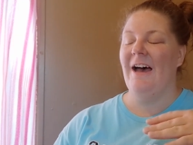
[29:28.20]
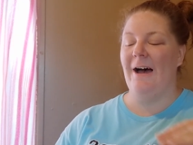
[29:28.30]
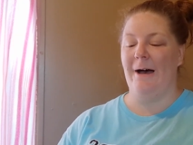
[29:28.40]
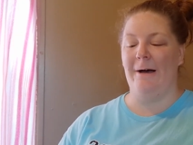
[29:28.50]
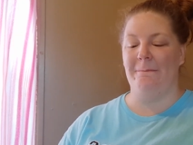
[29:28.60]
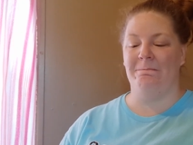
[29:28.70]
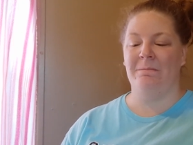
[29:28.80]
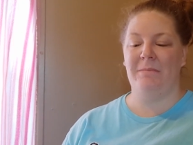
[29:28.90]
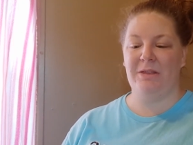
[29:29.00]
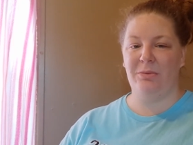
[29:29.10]

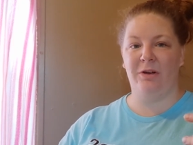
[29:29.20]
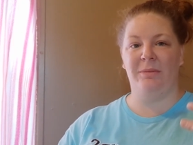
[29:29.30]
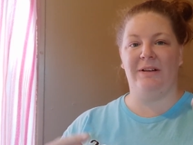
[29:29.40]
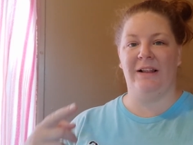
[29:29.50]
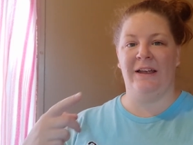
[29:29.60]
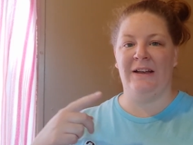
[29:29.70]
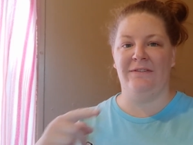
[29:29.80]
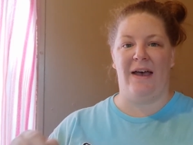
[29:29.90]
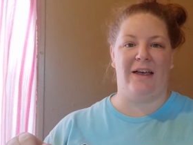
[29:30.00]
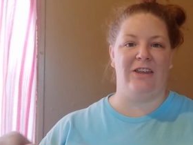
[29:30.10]
But the room is clean,
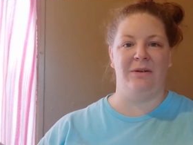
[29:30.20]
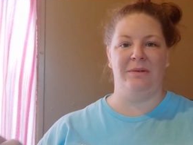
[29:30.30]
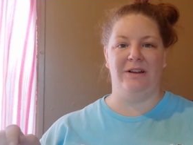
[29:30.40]
vacuumed,